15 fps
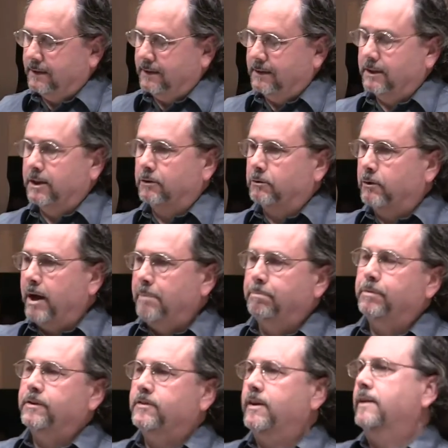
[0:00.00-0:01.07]
the
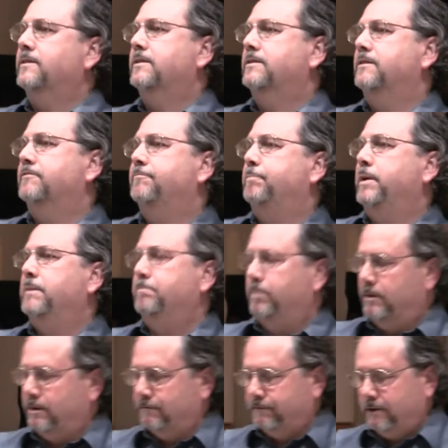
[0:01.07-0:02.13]
representative
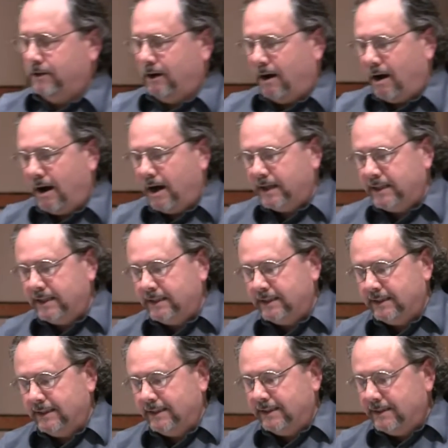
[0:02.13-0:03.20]
people of God,
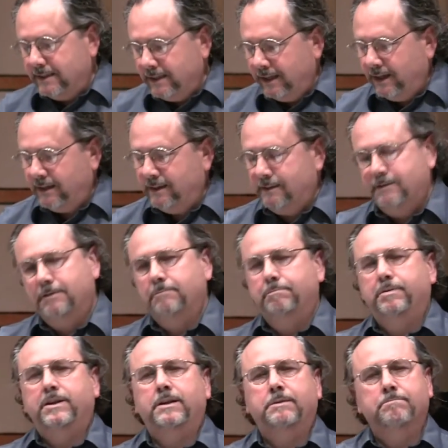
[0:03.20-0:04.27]
needed to
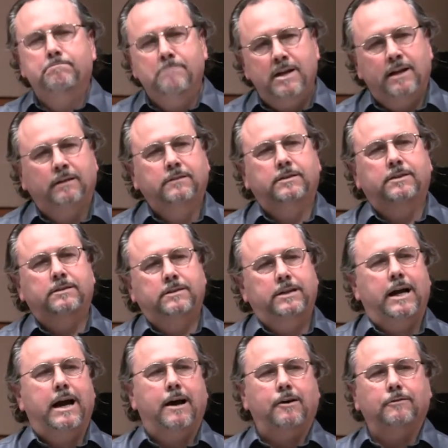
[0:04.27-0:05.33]
be melted
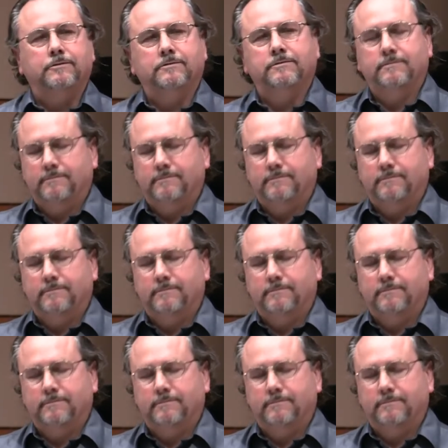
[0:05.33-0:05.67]
down.